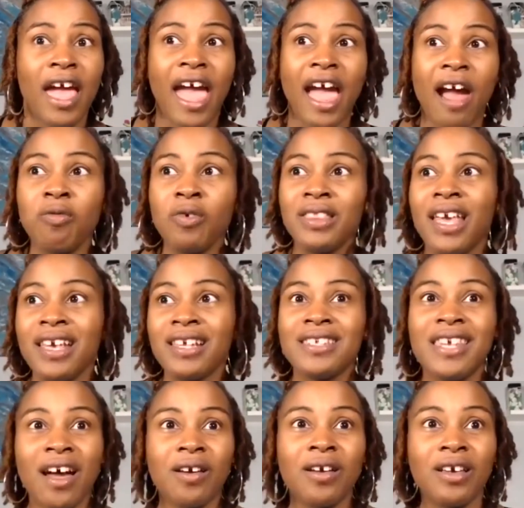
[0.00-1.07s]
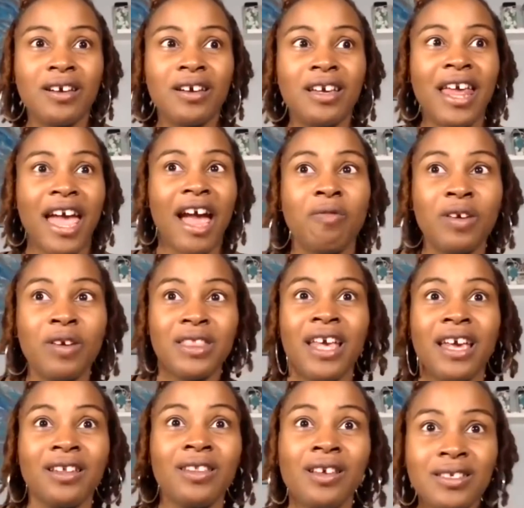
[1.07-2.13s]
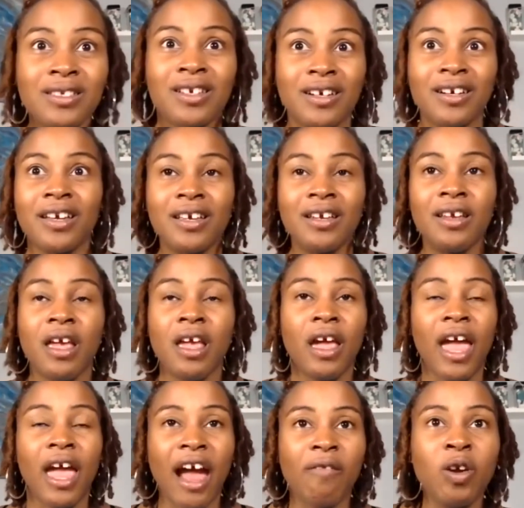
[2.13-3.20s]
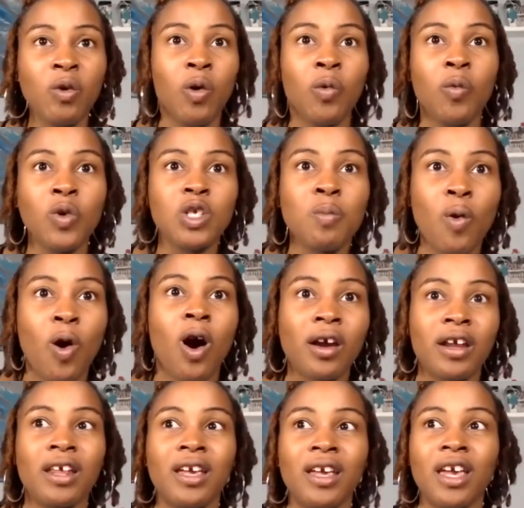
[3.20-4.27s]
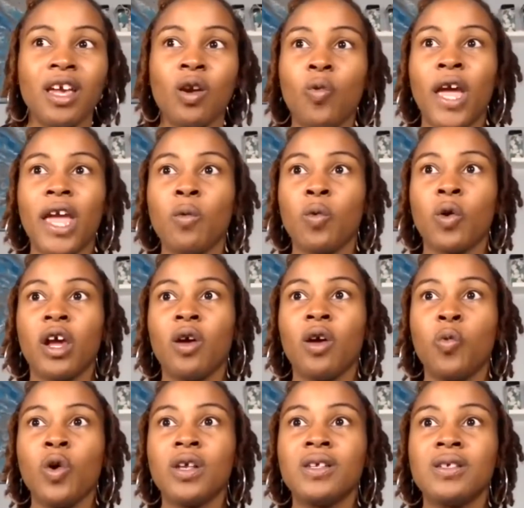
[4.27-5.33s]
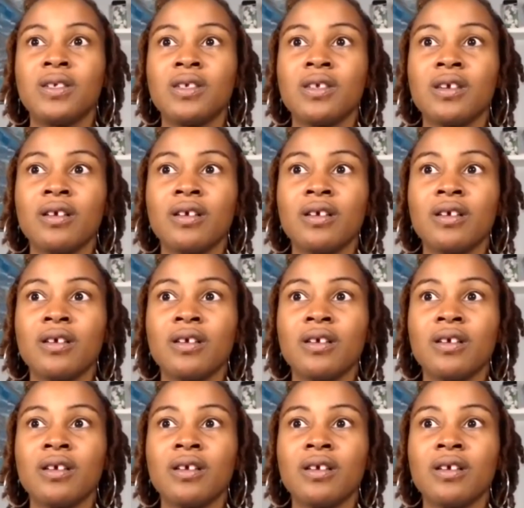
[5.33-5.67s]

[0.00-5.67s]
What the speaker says: Everything sounded good. Everything looked good. Everyone was marketing in a way where it was